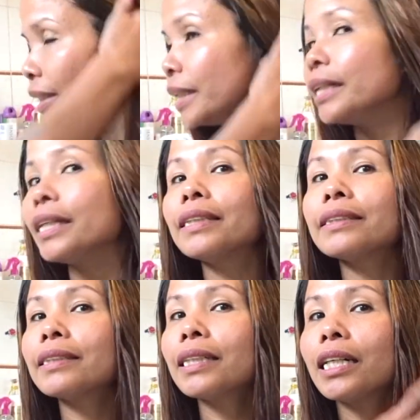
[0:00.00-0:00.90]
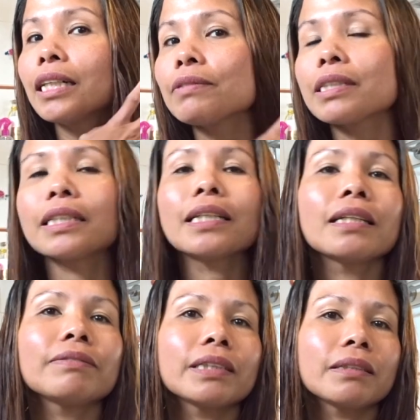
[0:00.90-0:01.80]
And until now I'm still
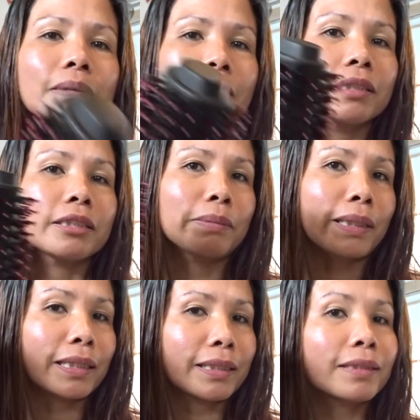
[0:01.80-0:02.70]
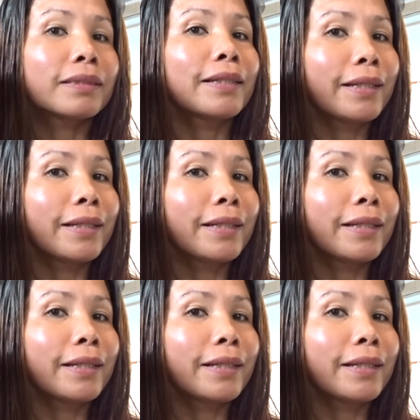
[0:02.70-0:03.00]
love it about this brush.